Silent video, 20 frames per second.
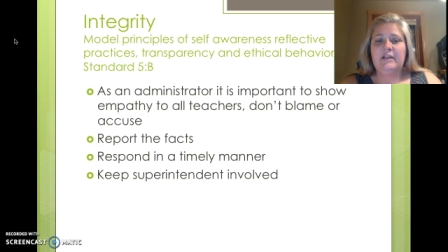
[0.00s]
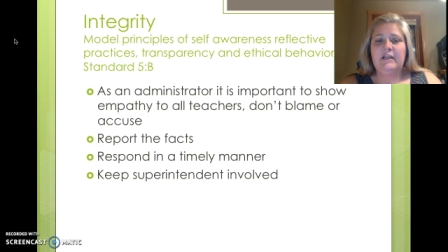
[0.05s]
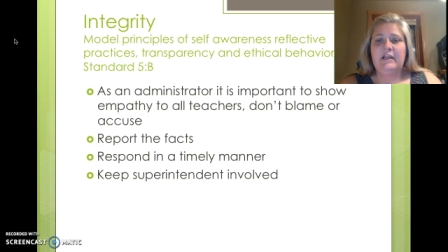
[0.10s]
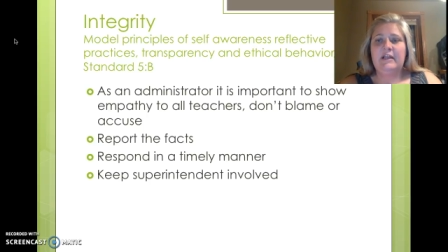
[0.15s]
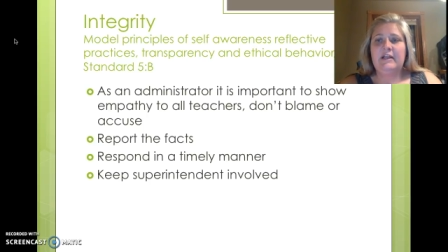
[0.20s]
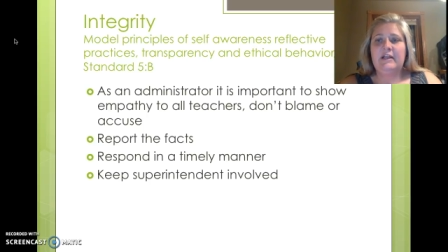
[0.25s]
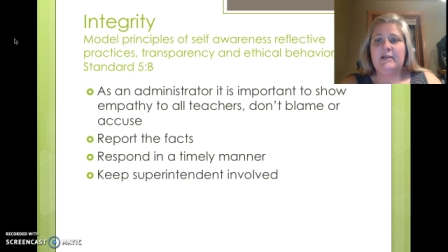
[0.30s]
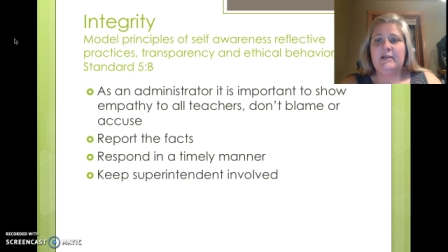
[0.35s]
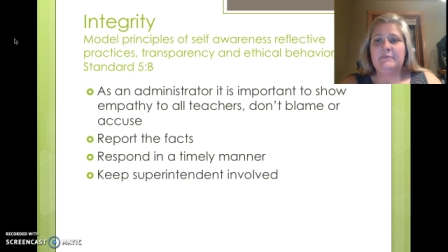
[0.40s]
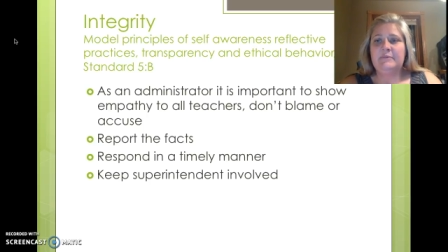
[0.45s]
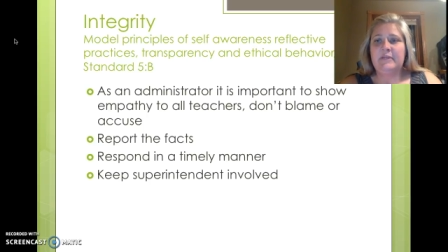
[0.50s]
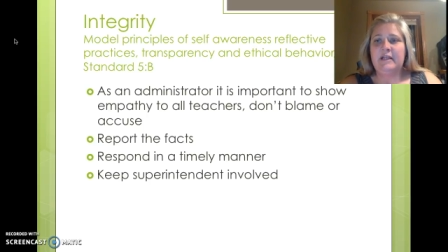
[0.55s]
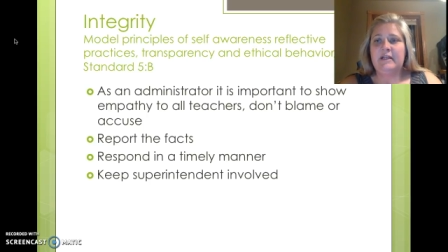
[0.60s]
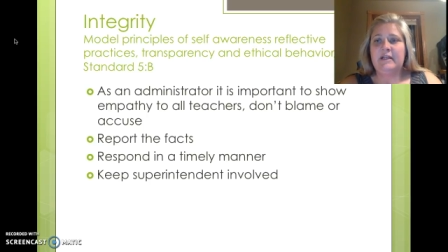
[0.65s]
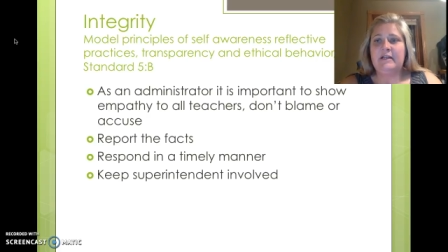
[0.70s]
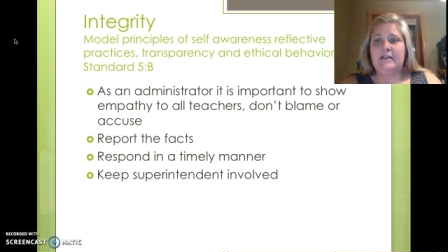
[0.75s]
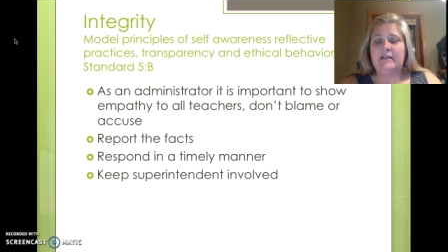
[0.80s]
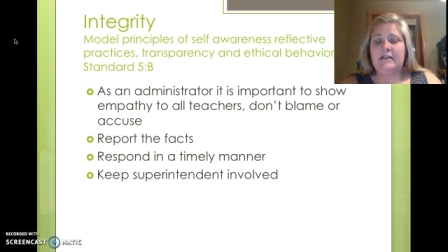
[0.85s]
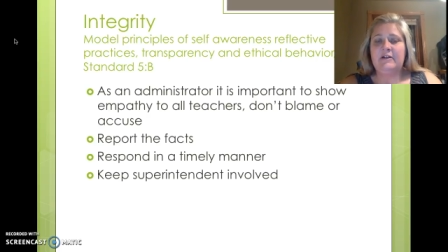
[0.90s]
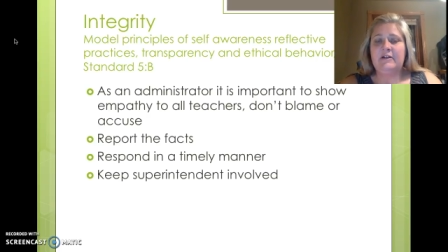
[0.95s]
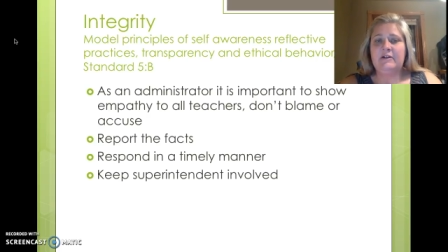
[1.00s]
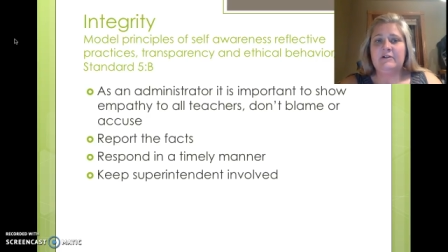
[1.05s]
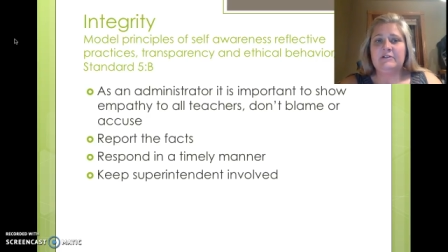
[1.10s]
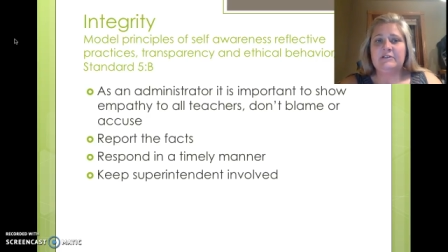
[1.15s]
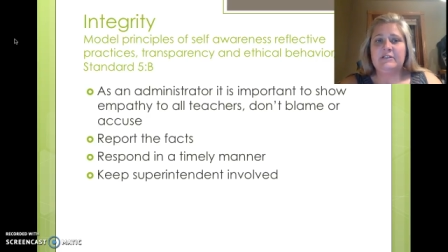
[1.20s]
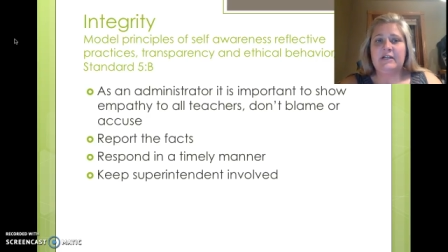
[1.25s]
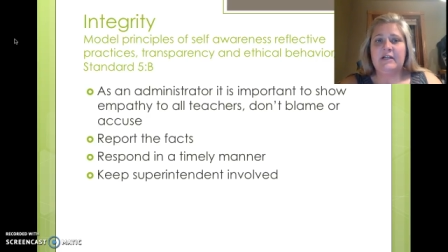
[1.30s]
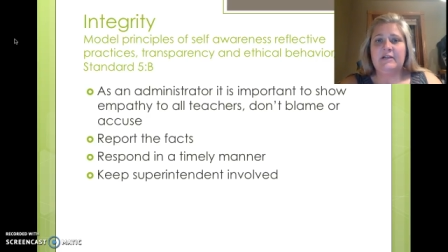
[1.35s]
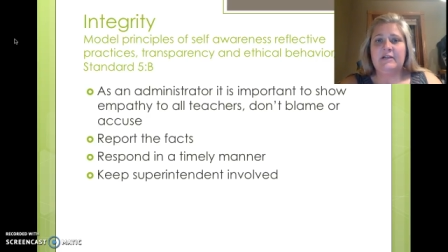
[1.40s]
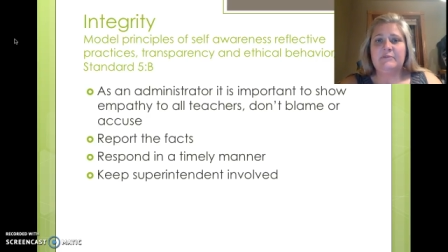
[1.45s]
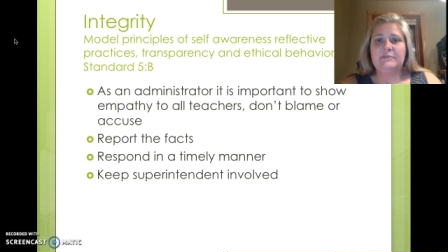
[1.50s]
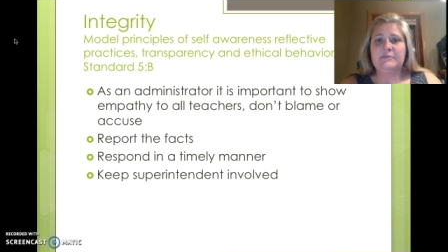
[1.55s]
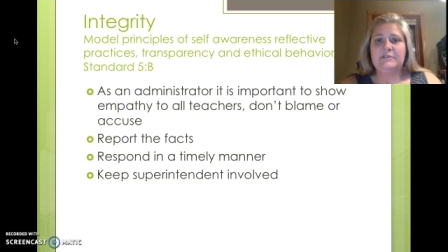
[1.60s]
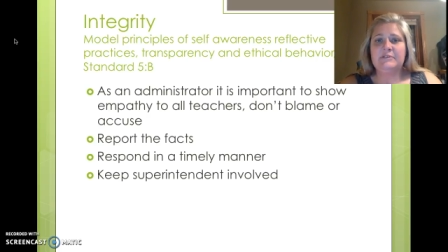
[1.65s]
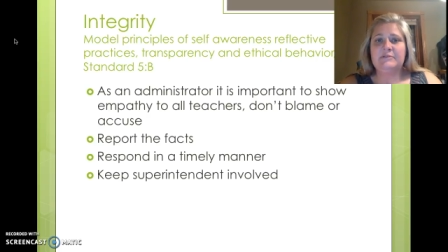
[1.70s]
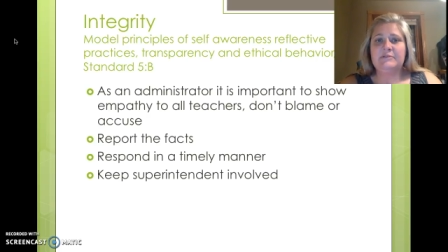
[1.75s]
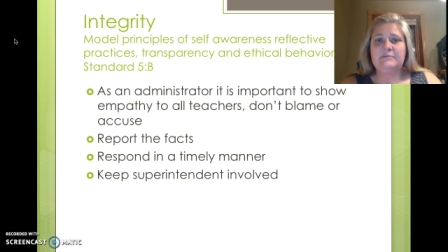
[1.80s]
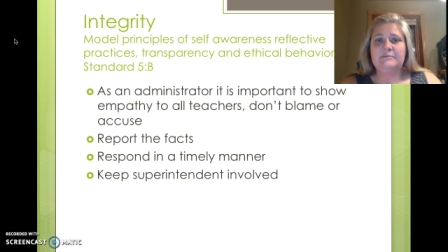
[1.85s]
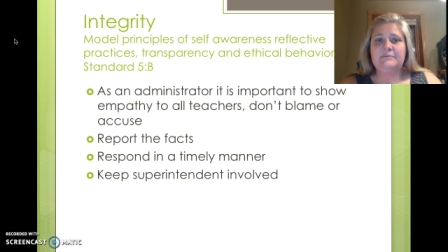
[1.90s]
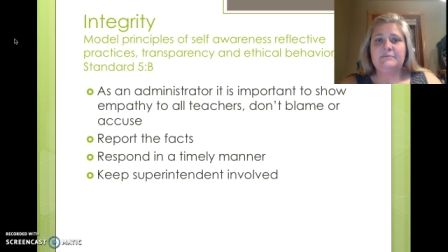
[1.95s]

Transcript: and updated at all times.